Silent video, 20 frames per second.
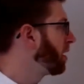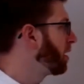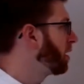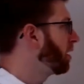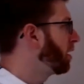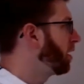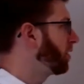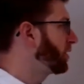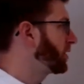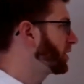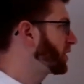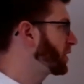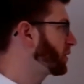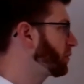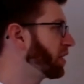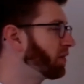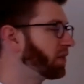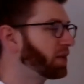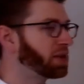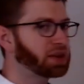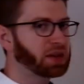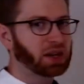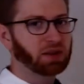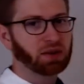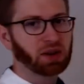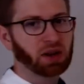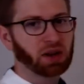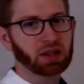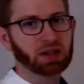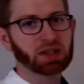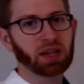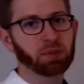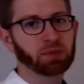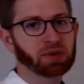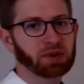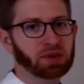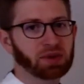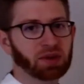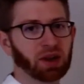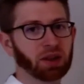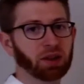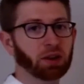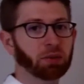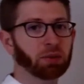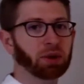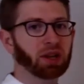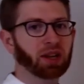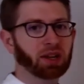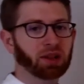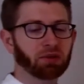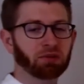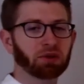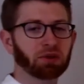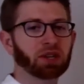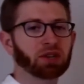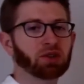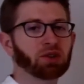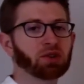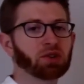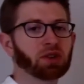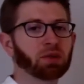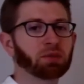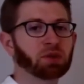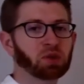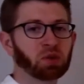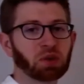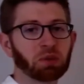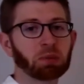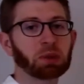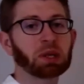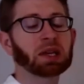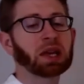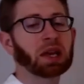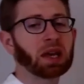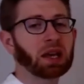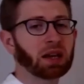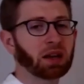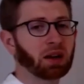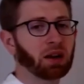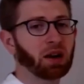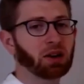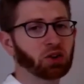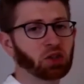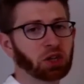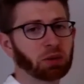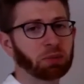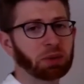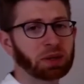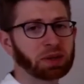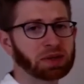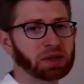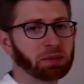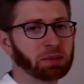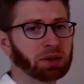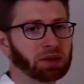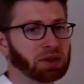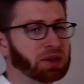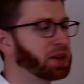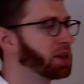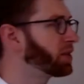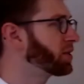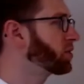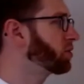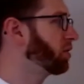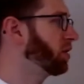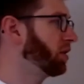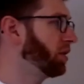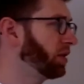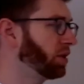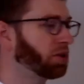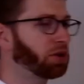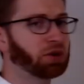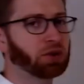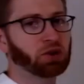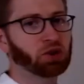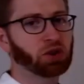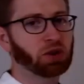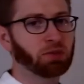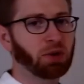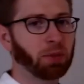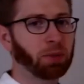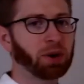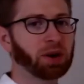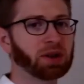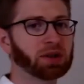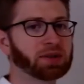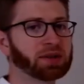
This is one of these kind of concepts, a little bit like the relationship between pKa and conjugate base stability. I'd strongly encourage you to memorize.